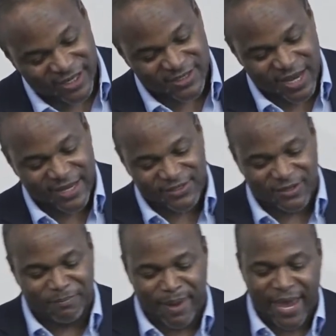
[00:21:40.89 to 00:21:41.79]
He takes
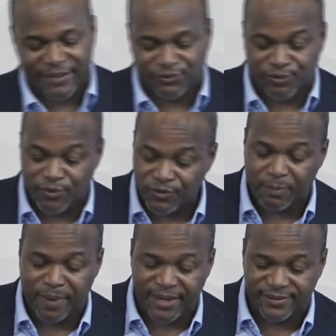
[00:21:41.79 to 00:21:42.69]
them back through the
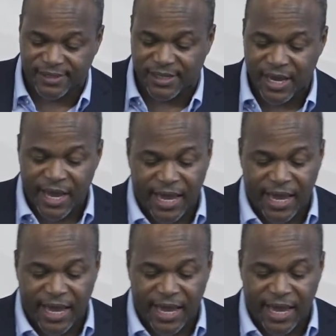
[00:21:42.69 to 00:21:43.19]
basics,